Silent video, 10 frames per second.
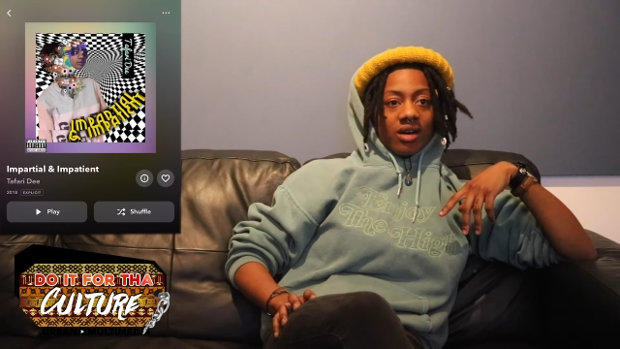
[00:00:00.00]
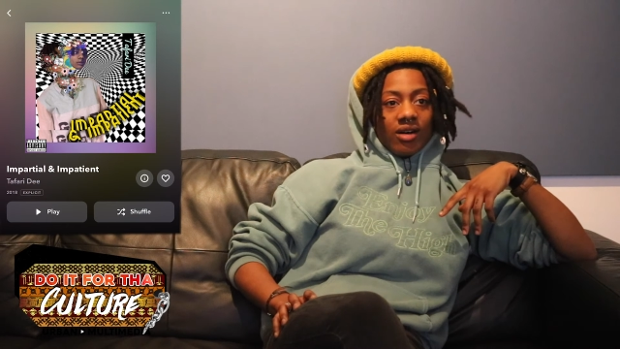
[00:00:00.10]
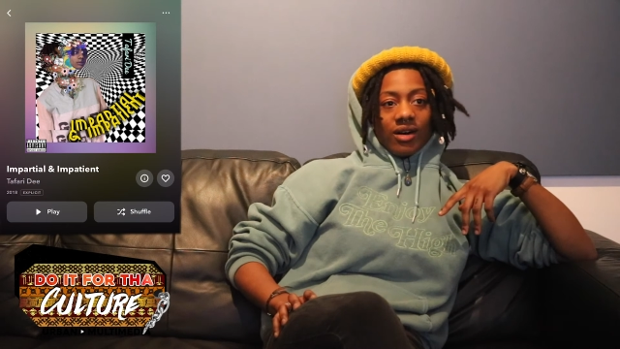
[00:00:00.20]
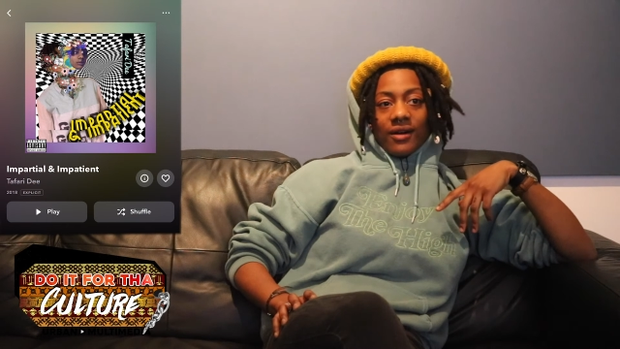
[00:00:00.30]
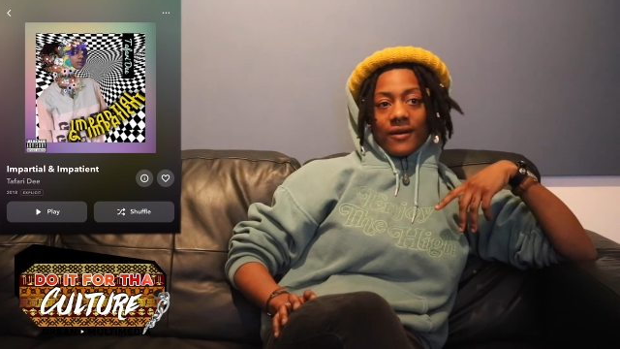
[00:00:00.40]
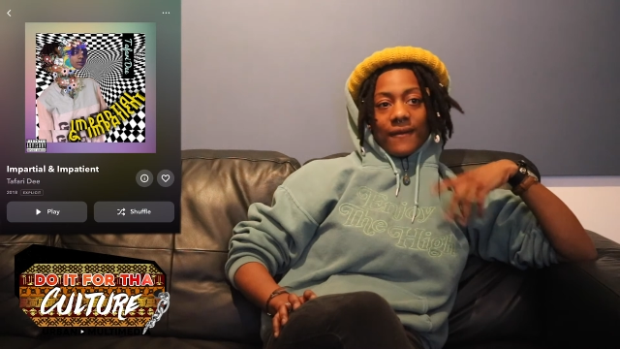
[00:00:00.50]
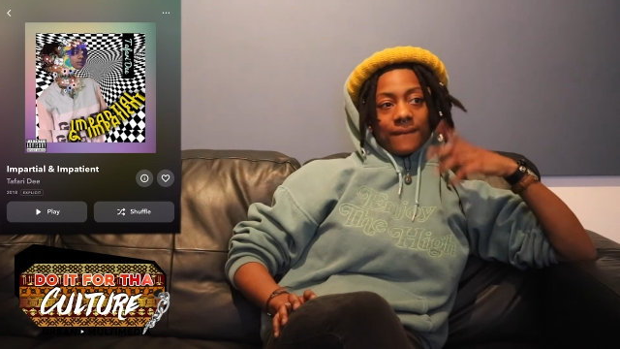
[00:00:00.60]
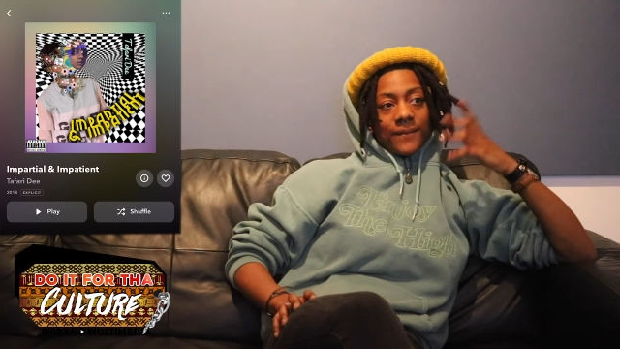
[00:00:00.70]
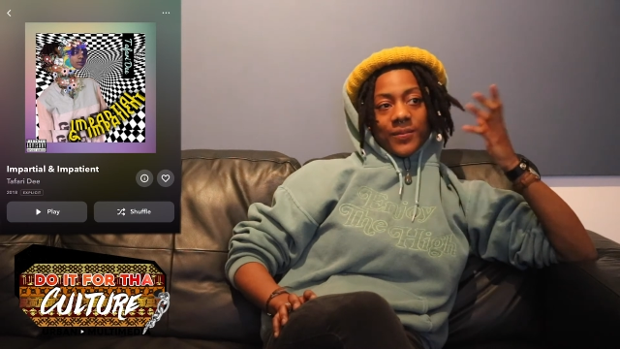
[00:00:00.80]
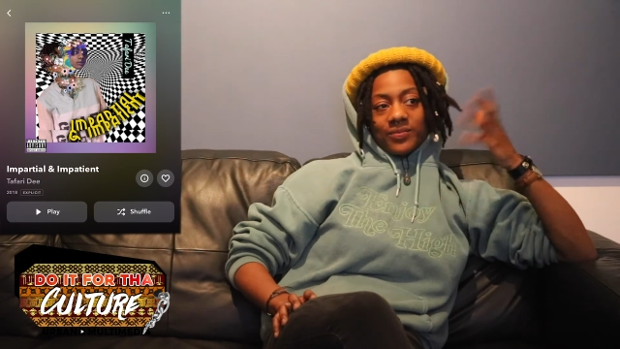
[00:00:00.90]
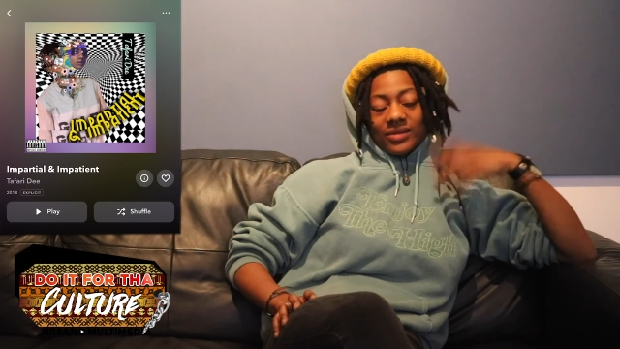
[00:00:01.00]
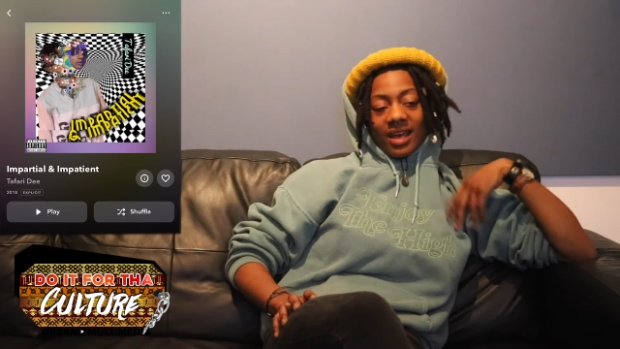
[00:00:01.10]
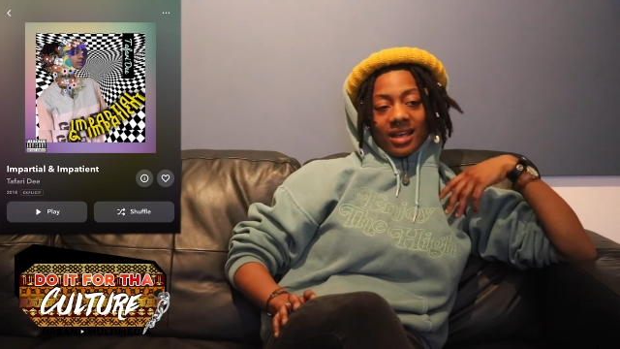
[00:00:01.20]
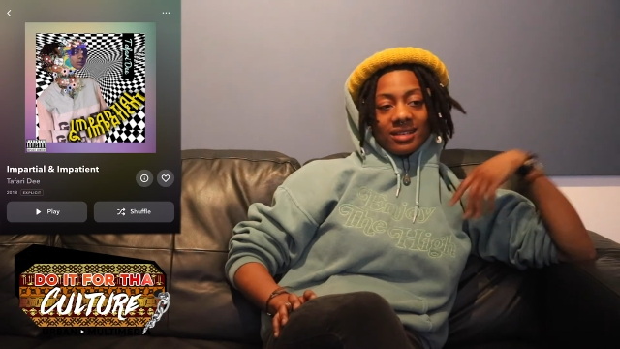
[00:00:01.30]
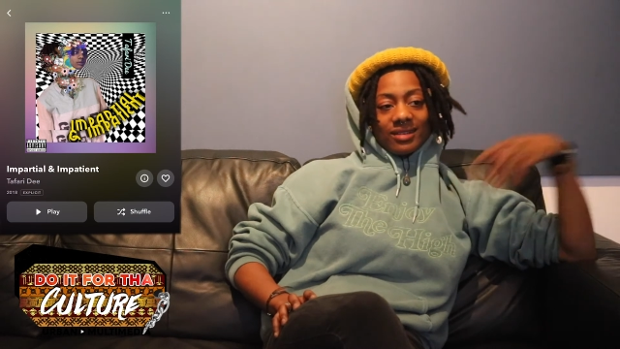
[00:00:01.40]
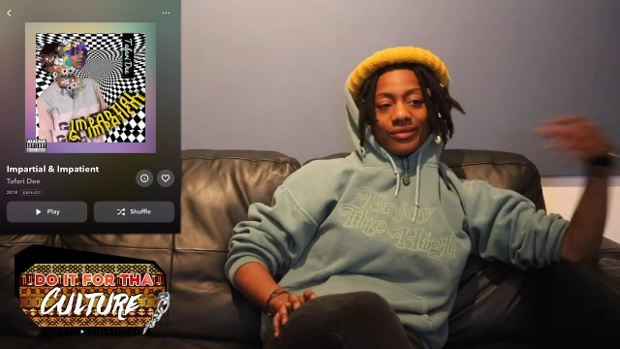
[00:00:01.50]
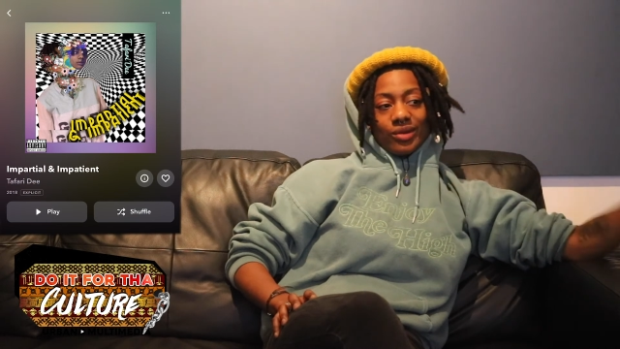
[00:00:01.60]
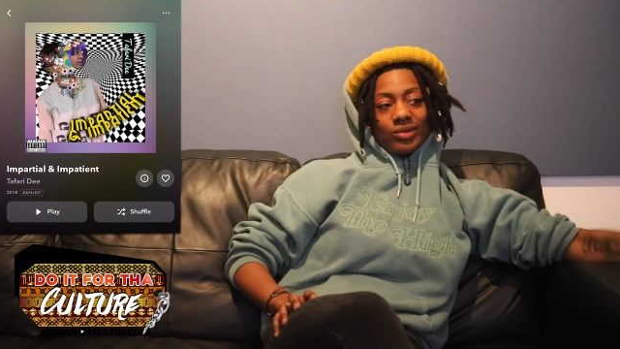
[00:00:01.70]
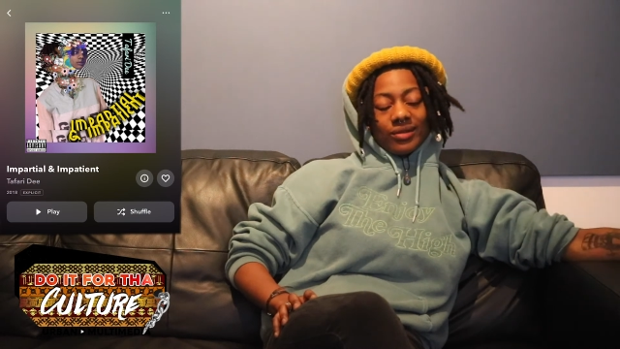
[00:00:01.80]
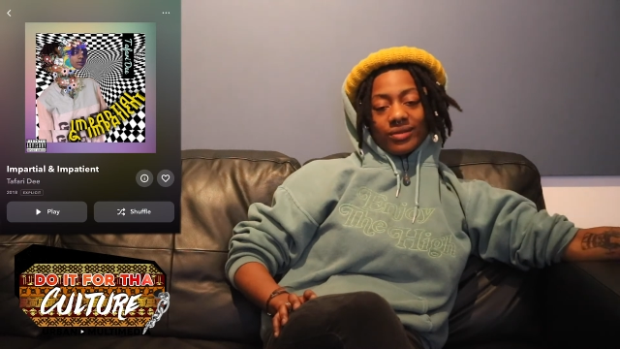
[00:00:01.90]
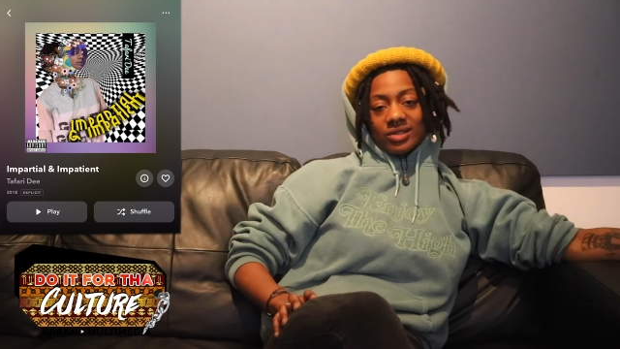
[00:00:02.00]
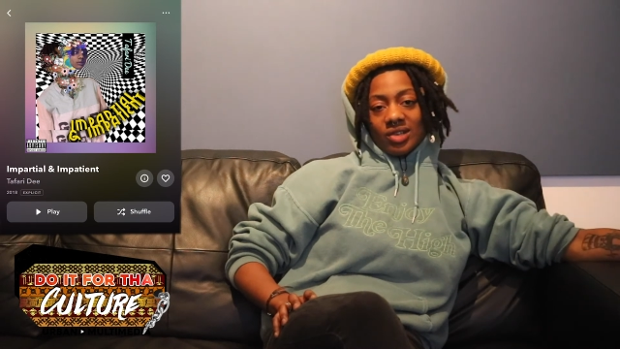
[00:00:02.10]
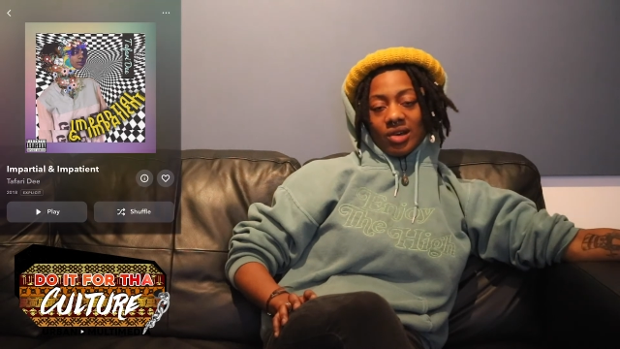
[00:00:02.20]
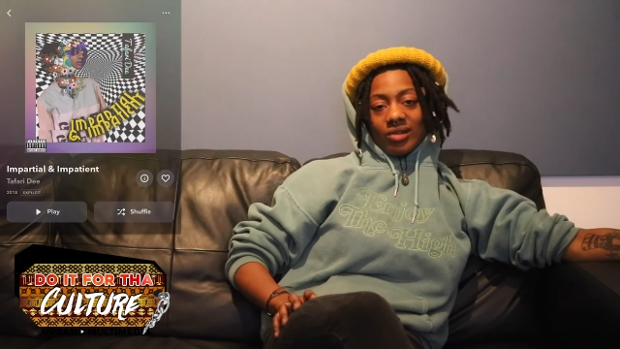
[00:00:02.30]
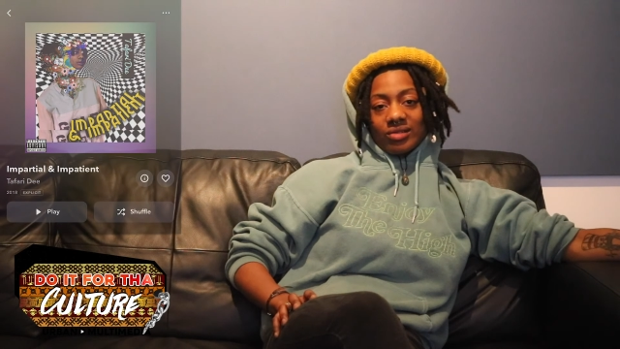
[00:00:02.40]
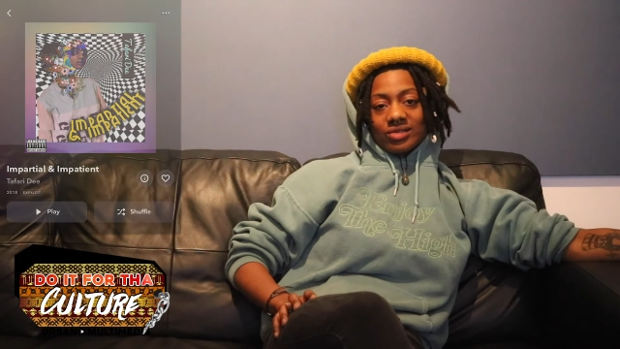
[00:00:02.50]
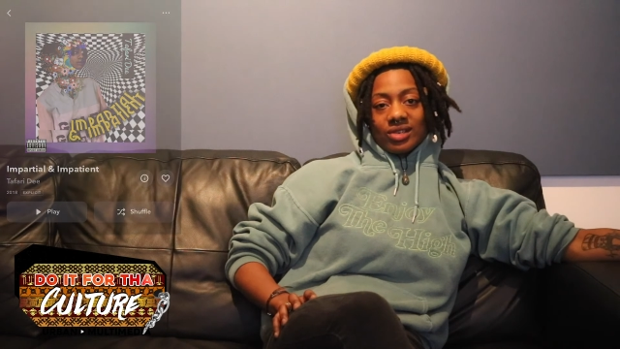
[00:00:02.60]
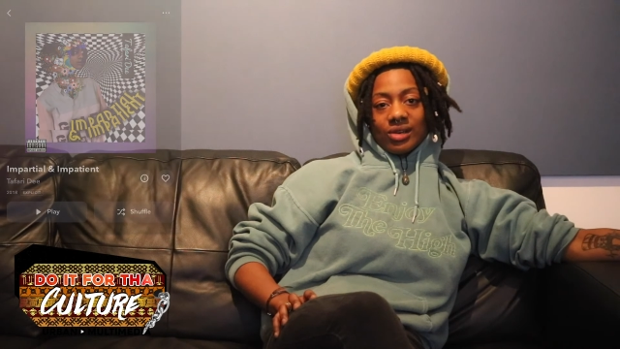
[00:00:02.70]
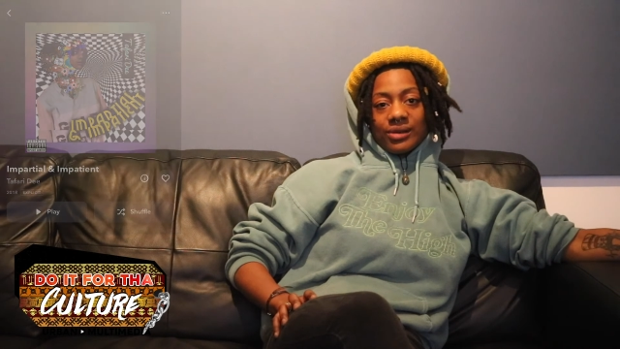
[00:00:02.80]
Got a few different songs.